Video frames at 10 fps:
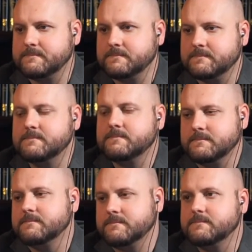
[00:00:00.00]

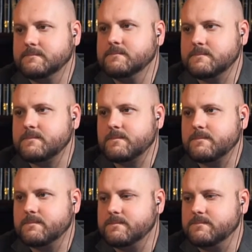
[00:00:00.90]

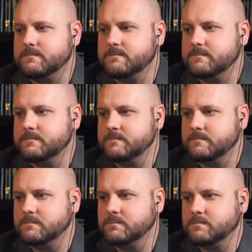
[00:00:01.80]

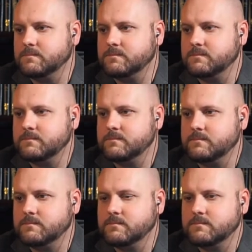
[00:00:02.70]

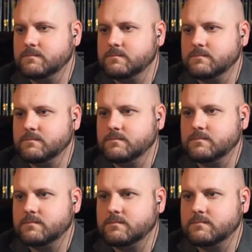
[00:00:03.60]

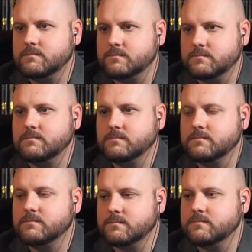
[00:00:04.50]

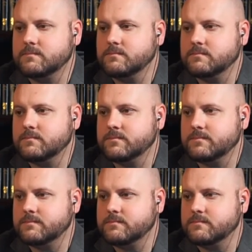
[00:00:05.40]

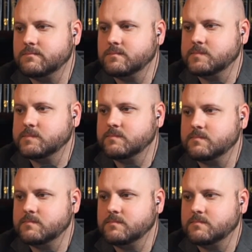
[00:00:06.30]

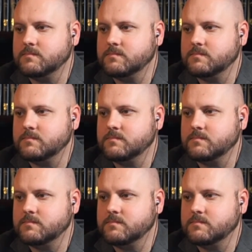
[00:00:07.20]
The person shown says nothing.